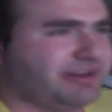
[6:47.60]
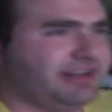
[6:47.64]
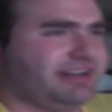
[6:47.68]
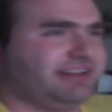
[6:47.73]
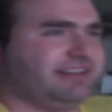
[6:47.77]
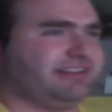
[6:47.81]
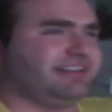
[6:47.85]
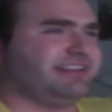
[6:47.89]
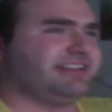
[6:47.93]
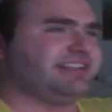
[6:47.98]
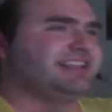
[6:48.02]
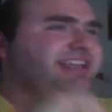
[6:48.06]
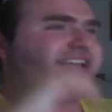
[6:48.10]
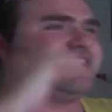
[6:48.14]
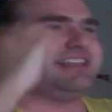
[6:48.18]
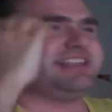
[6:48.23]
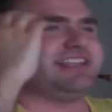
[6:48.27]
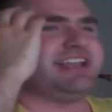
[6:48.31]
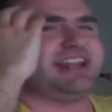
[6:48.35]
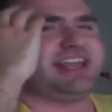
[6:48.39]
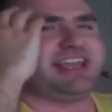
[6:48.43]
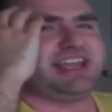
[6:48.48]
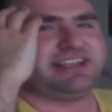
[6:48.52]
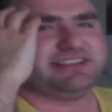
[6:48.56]
pony. They
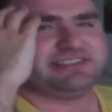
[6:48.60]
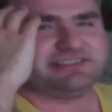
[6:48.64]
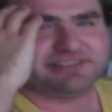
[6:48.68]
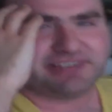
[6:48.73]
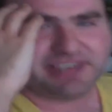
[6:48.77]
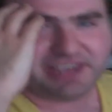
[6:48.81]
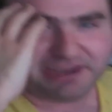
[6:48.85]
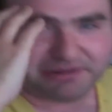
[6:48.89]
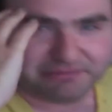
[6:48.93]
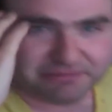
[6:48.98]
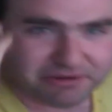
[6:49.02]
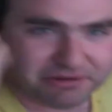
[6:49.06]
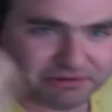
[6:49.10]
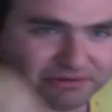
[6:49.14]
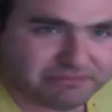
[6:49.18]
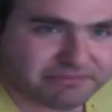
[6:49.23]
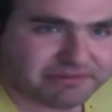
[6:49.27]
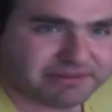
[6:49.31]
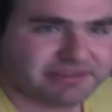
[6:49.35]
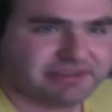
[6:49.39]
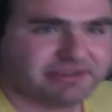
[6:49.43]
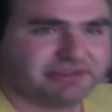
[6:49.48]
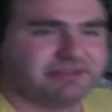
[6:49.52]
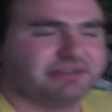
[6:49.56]
got that ass game
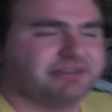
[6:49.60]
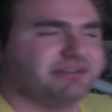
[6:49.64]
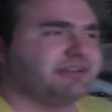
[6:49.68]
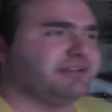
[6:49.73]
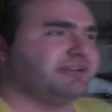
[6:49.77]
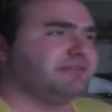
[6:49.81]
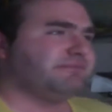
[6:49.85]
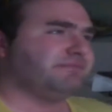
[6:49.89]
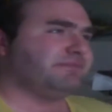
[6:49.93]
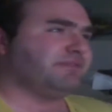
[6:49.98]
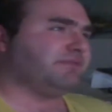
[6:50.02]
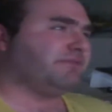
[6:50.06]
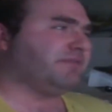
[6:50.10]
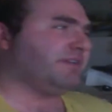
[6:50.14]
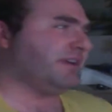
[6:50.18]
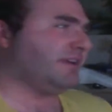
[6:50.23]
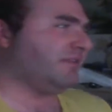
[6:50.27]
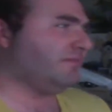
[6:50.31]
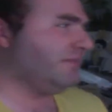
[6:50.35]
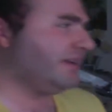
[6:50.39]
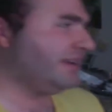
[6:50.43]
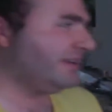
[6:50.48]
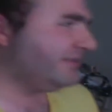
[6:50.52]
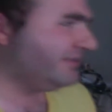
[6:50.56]
going with the
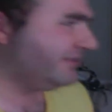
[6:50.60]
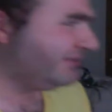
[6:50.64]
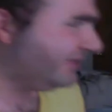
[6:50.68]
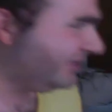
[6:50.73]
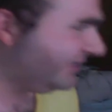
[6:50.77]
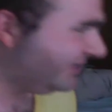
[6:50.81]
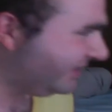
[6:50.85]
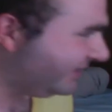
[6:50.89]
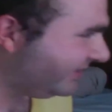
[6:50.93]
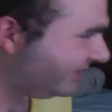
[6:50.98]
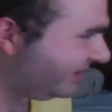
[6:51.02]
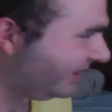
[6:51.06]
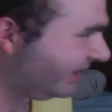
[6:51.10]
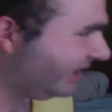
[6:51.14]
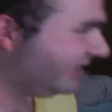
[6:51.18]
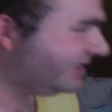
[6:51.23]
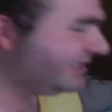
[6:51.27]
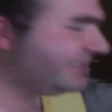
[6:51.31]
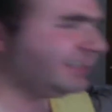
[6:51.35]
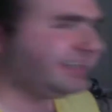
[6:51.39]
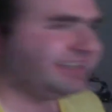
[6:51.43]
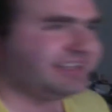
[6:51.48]
fucking waitresses and shit.